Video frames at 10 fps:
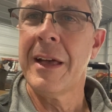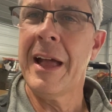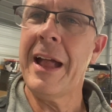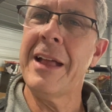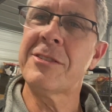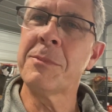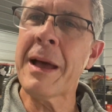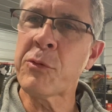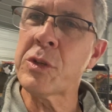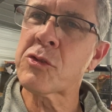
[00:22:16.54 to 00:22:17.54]
And
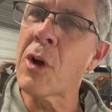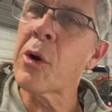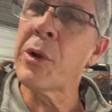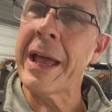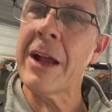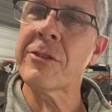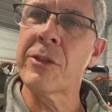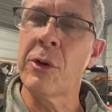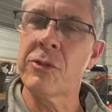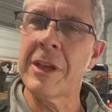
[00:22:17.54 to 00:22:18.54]
sometimes we struggle to answer
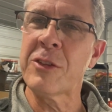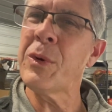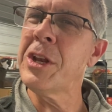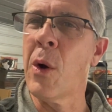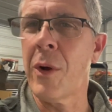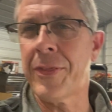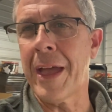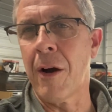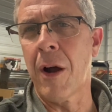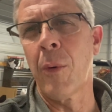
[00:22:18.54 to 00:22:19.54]
those things. We know what
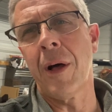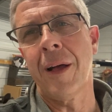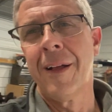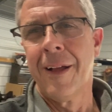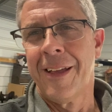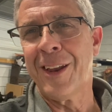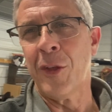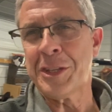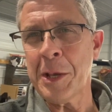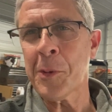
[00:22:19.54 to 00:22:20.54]
they are. Well, you
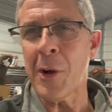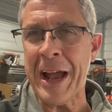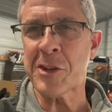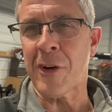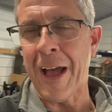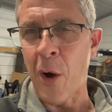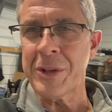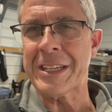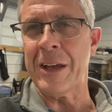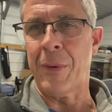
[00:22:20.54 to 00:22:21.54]
know, the typical answer I
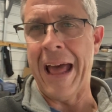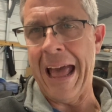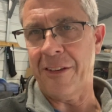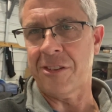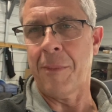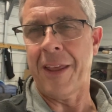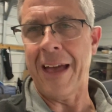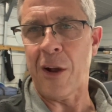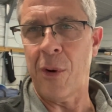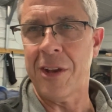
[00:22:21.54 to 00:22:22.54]
always get when I ask somebody
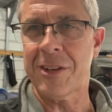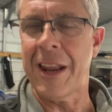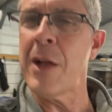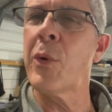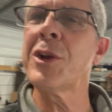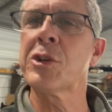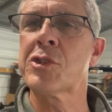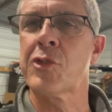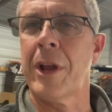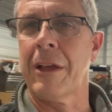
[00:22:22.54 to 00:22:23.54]
that question hey, what are your
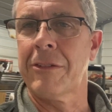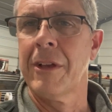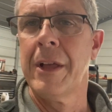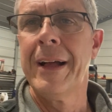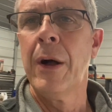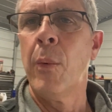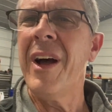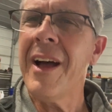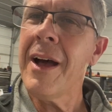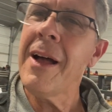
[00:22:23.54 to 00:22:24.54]
strengths?
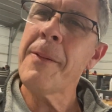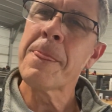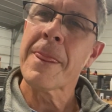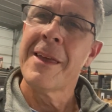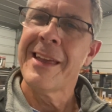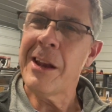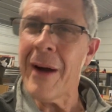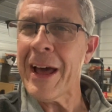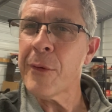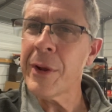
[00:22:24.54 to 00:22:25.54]
Well, you know,
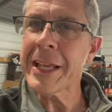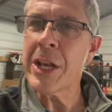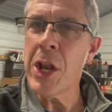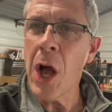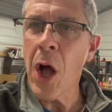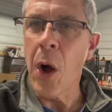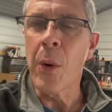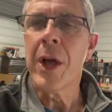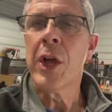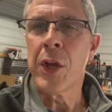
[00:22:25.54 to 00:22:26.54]
I don't really
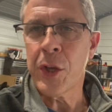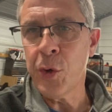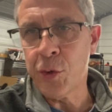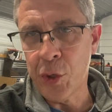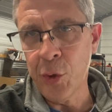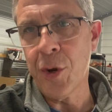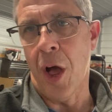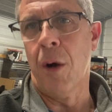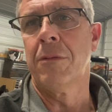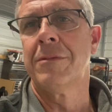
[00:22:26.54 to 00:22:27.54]
know. You do know.